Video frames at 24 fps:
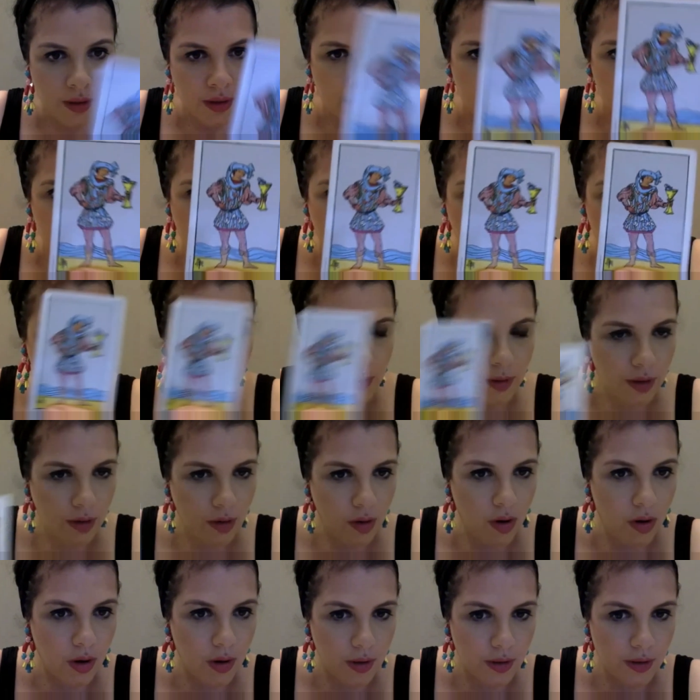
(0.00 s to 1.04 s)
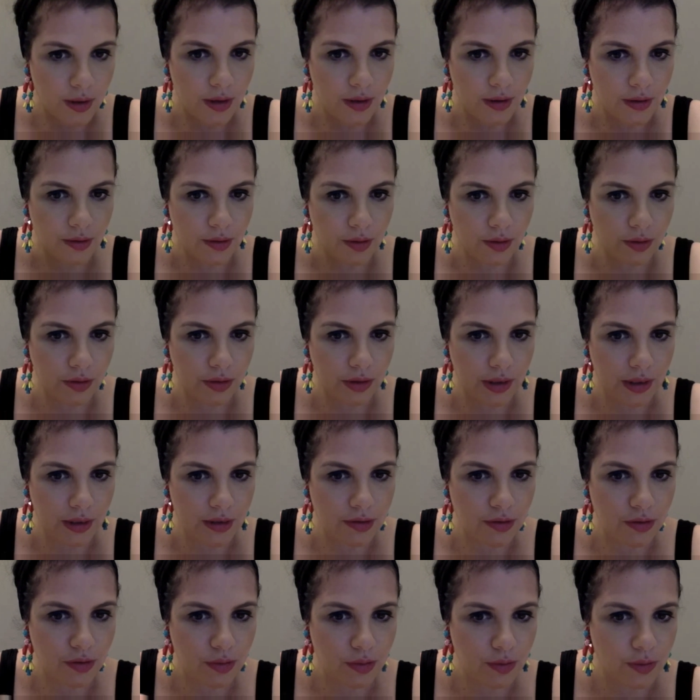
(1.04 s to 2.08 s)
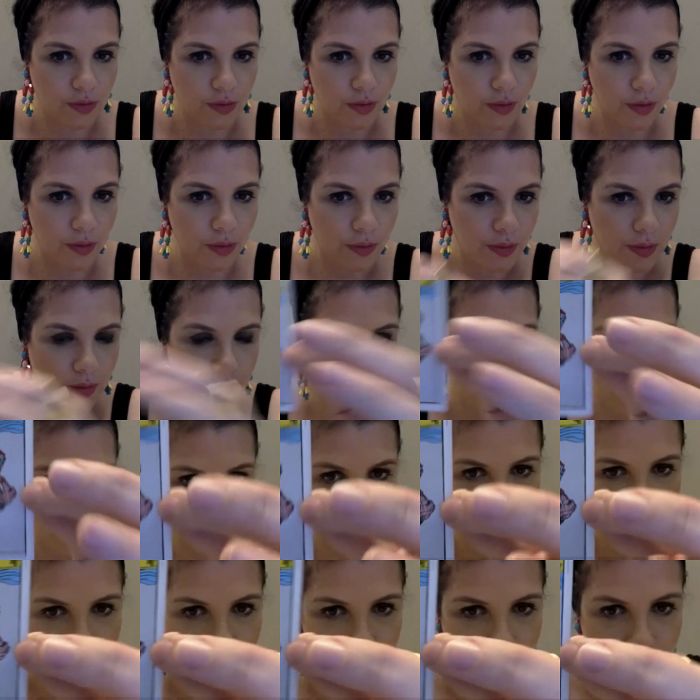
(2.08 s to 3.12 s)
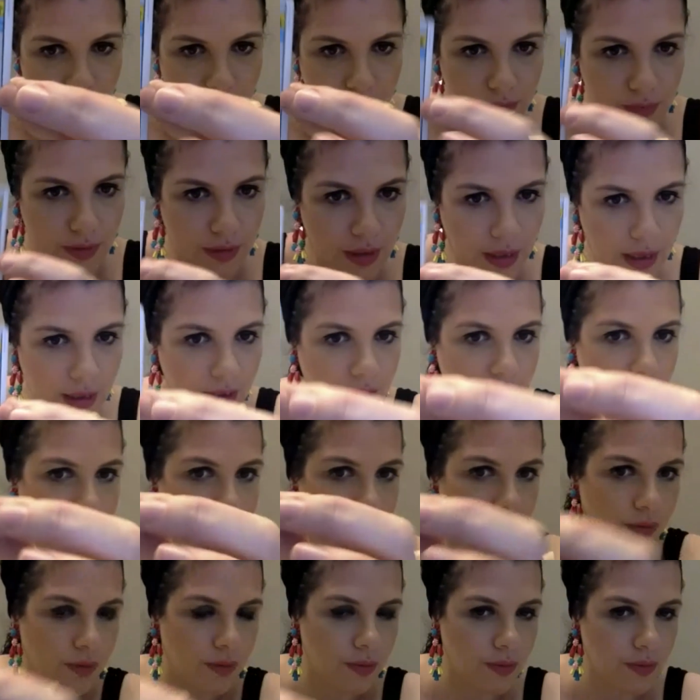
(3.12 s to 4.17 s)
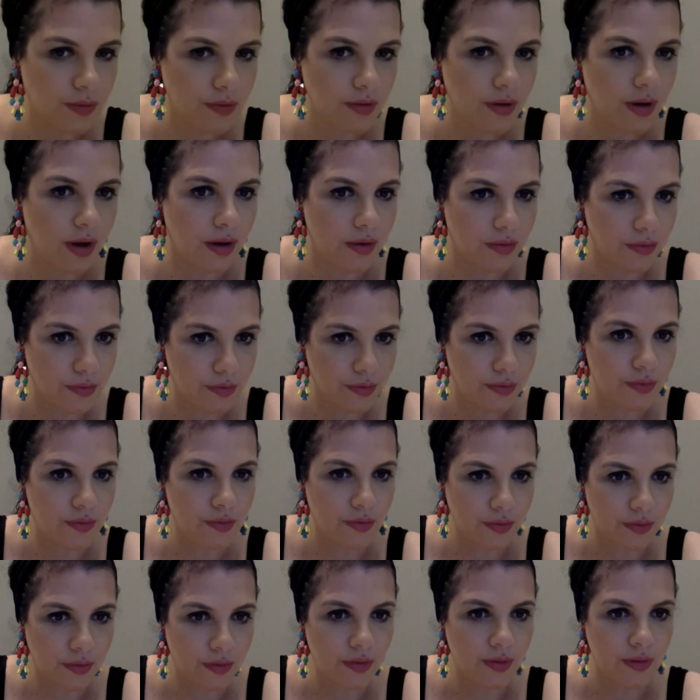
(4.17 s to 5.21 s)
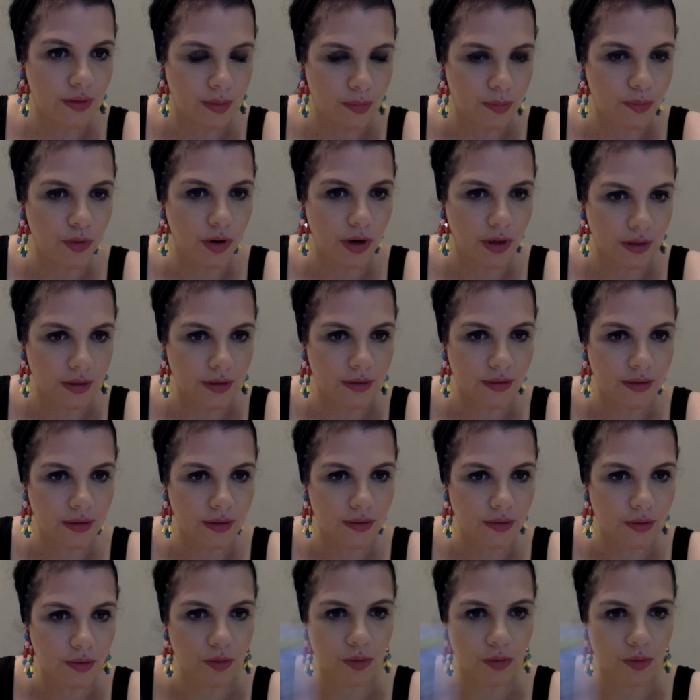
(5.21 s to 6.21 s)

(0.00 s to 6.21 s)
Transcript: this would be a card to look into. So the negative news of the pregnancy. So